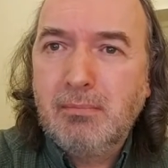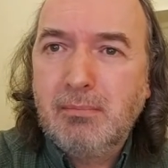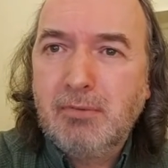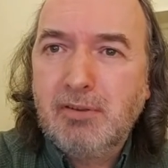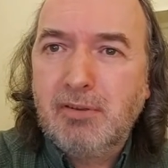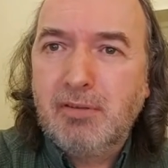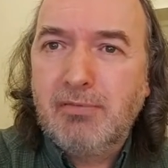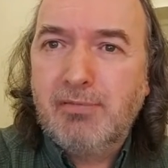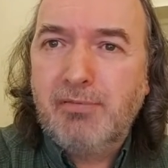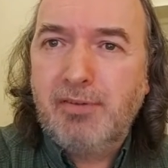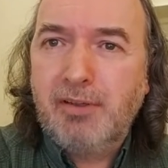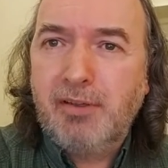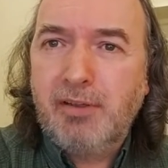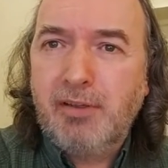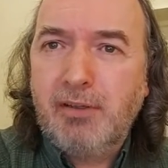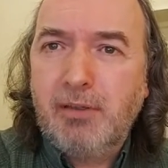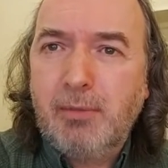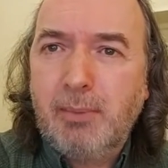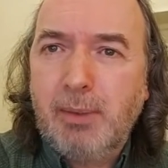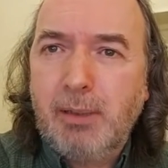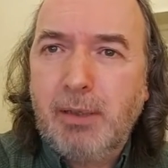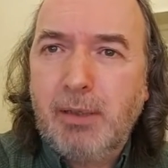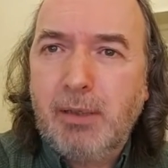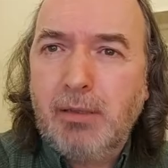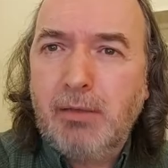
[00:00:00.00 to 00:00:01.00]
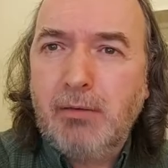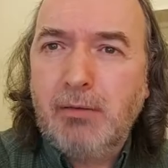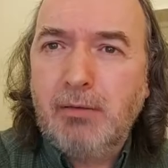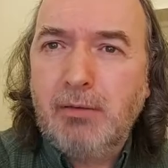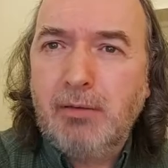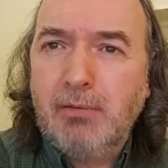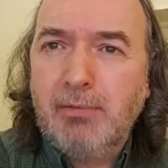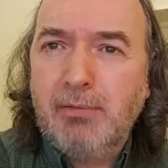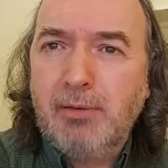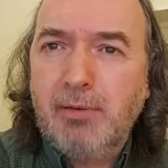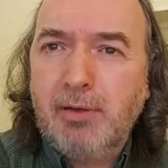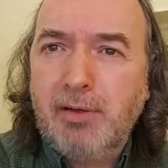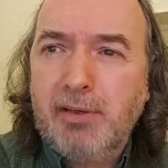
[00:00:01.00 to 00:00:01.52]
to feel we own a
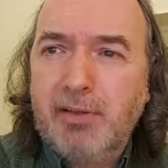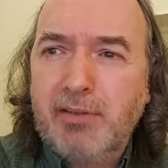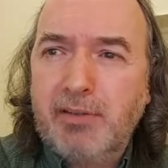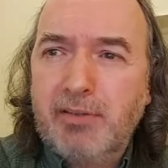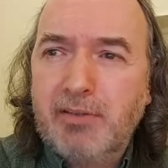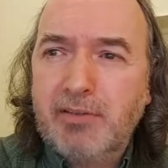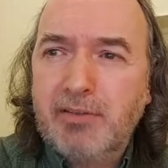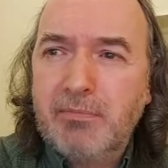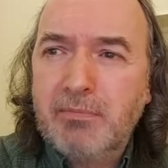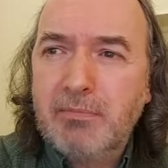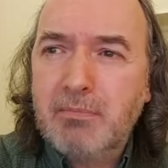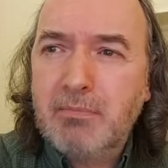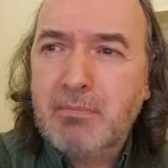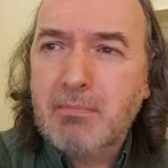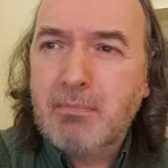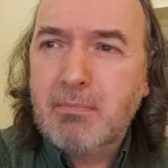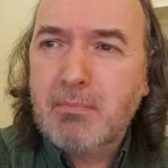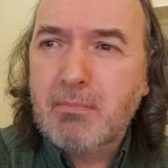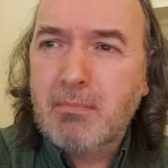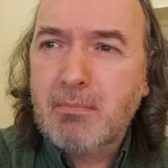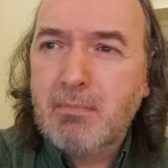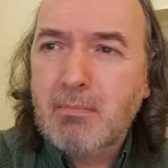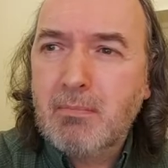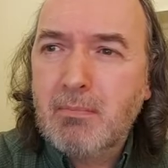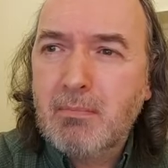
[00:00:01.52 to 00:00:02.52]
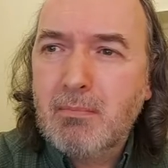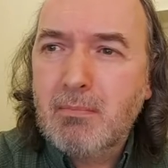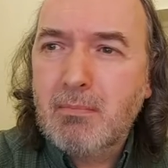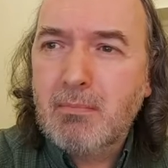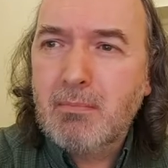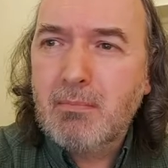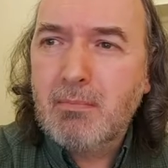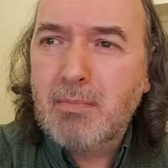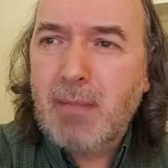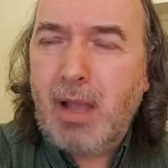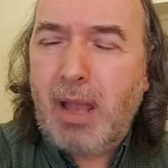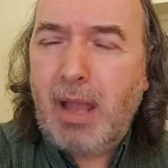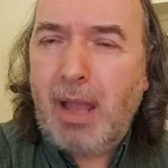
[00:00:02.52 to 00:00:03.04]
voice,
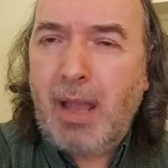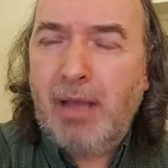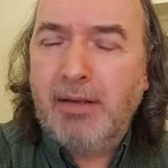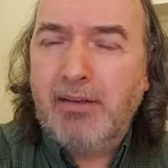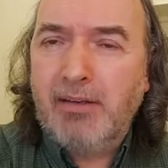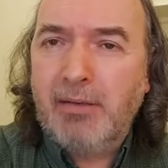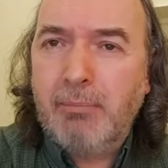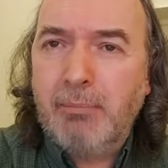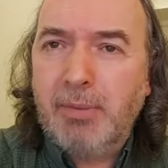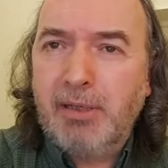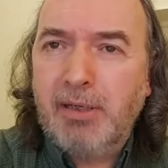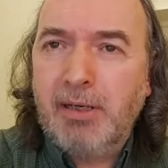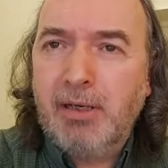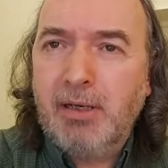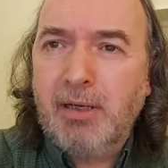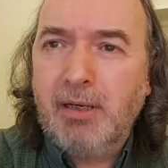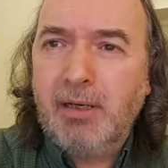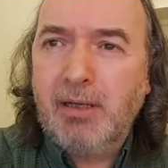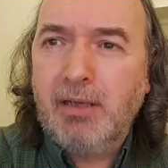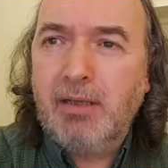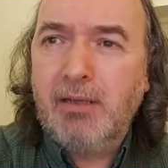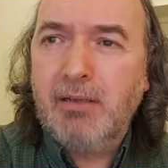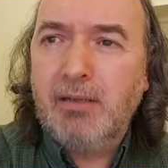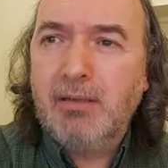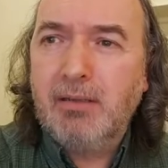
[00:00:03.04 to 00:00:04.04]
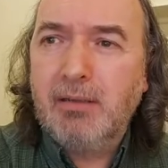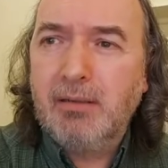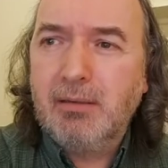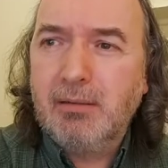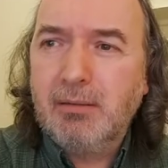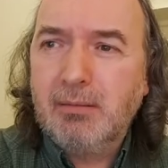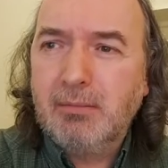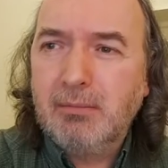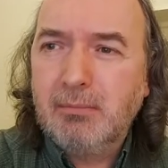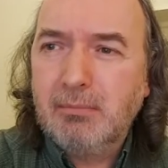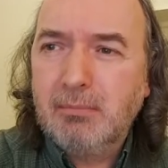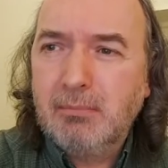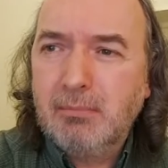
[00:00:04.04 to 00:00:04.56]
and it be heard,
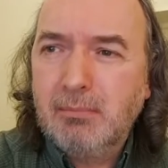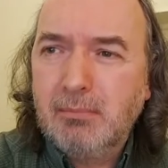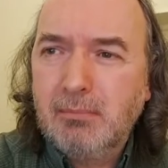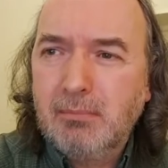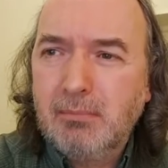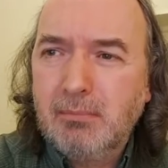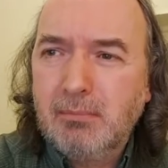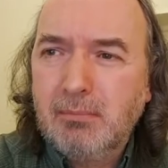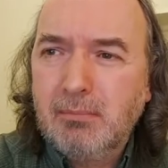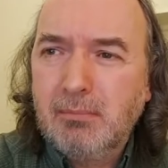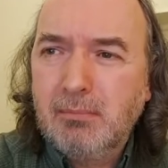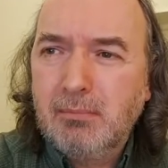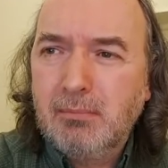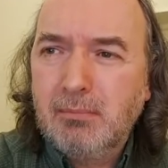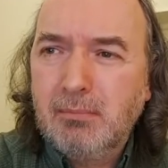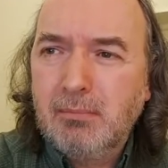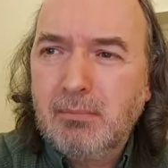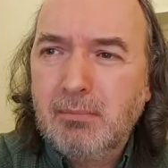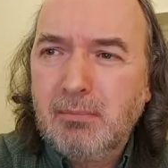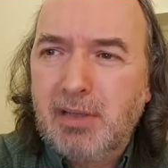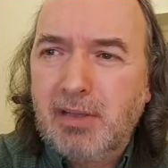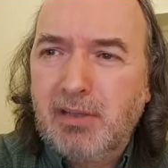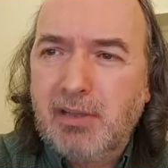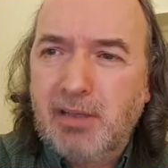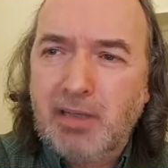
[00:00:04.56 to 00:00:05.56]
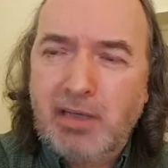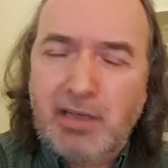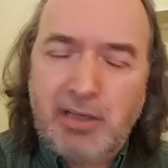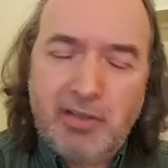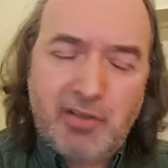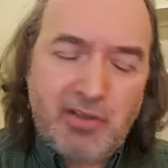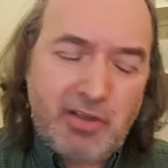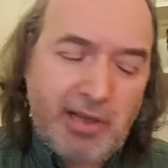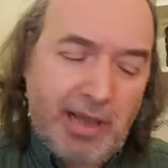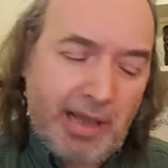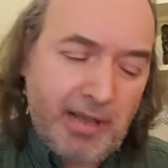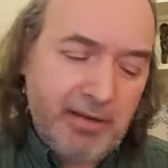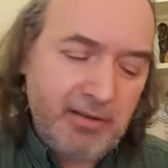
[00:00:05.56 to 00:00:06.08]
that
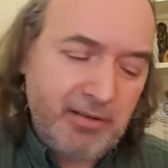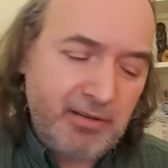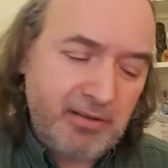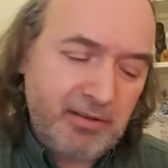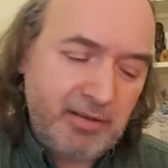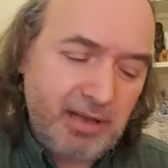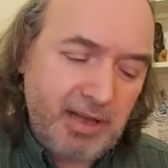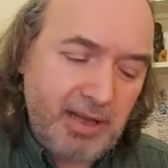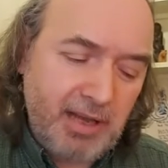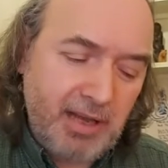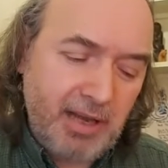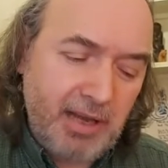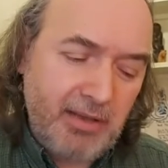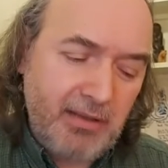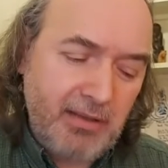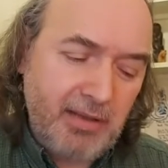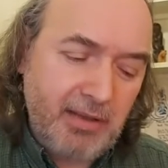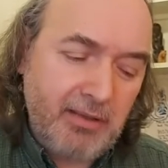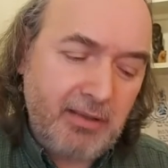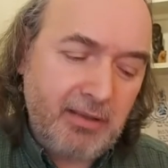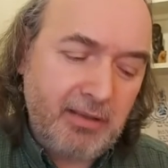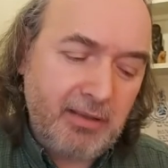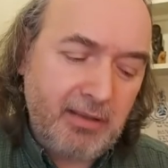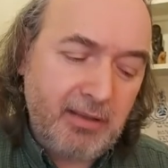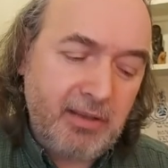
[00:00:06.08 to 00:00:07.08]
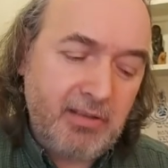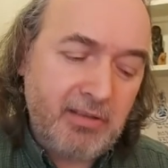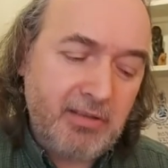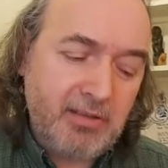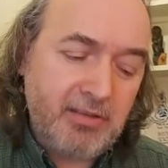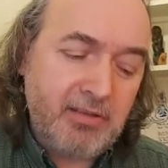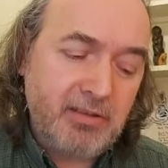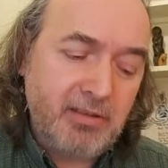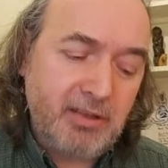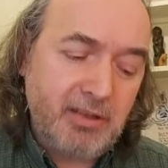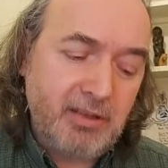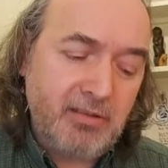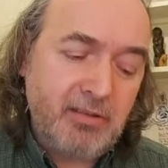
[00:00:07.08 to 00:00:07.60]
each can say that
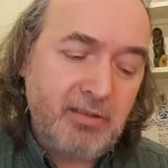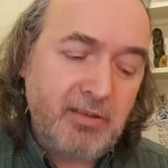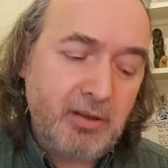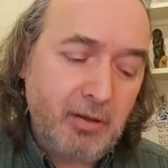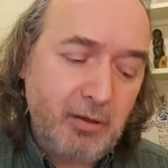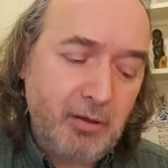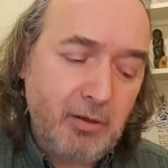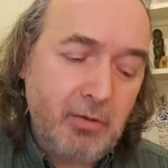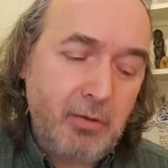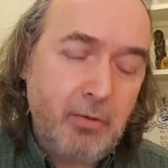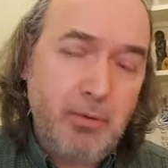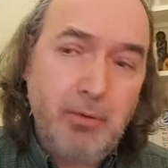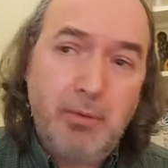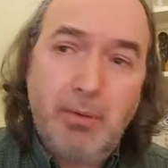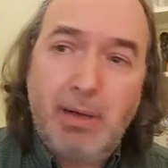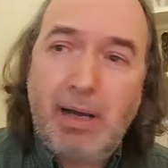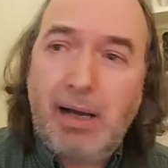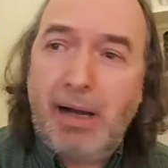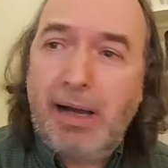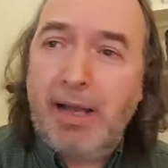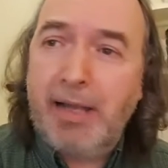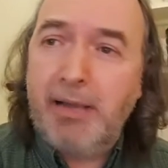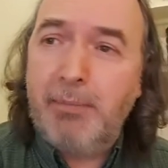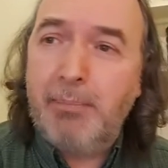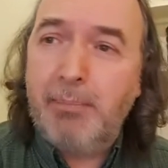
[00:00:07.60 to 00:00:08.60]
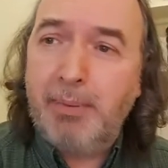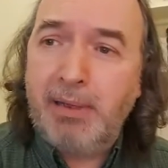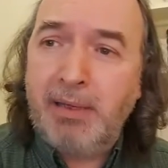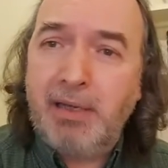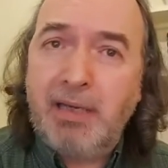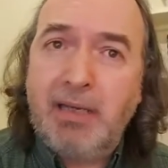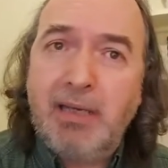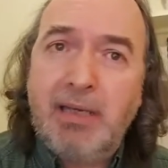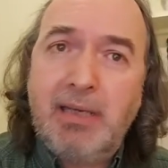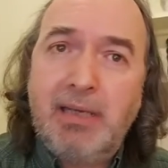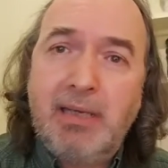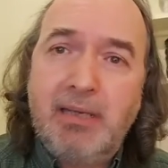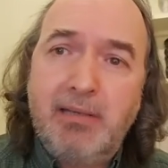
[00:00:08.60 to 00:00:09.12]
this is who I
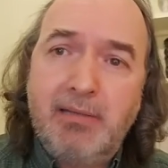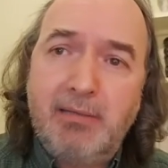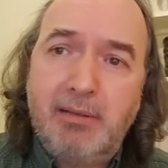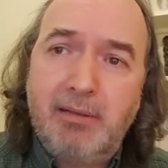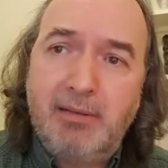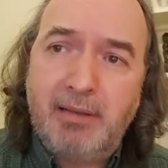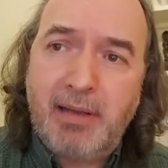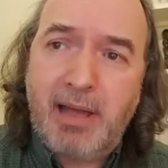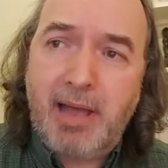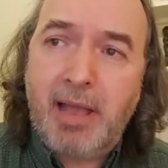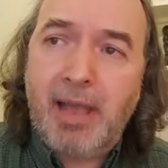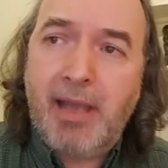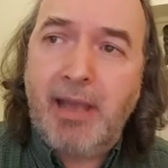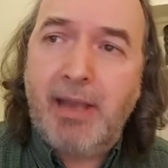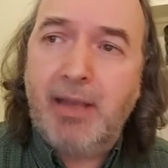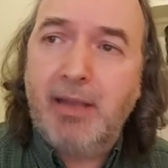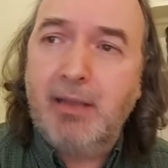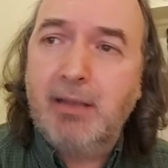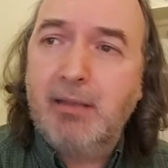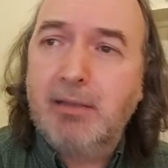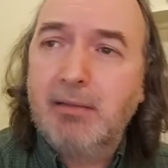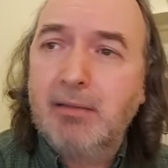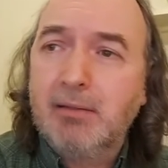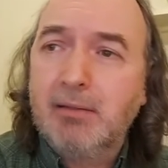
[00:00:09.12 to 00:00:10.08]
be today.